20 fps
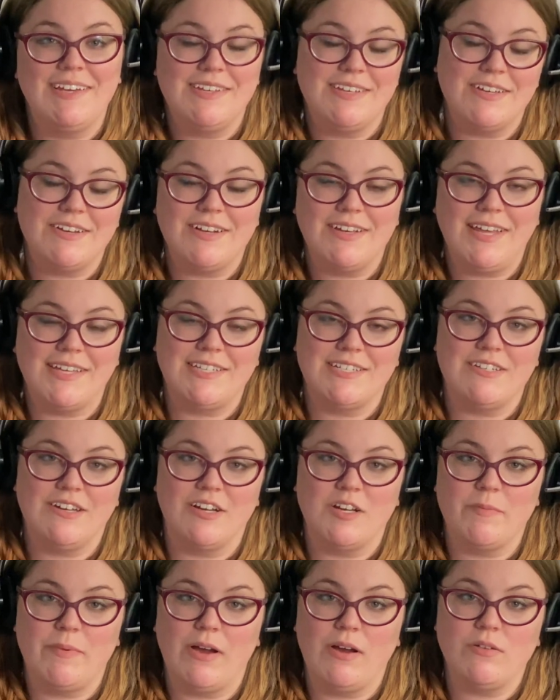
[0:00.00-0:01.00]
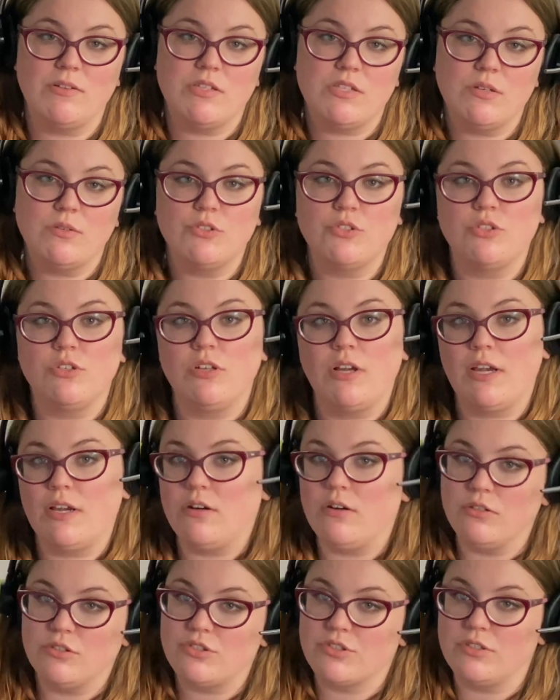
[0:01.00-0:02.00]
Here I like to talk about social and
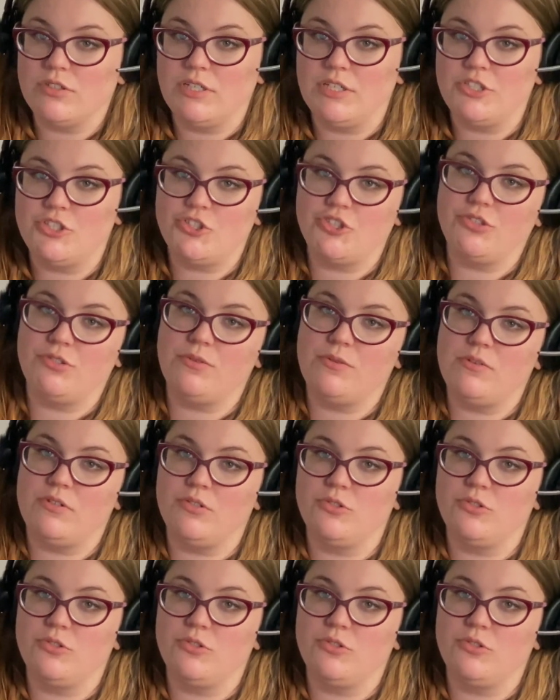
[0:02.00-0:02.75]
cultural issues,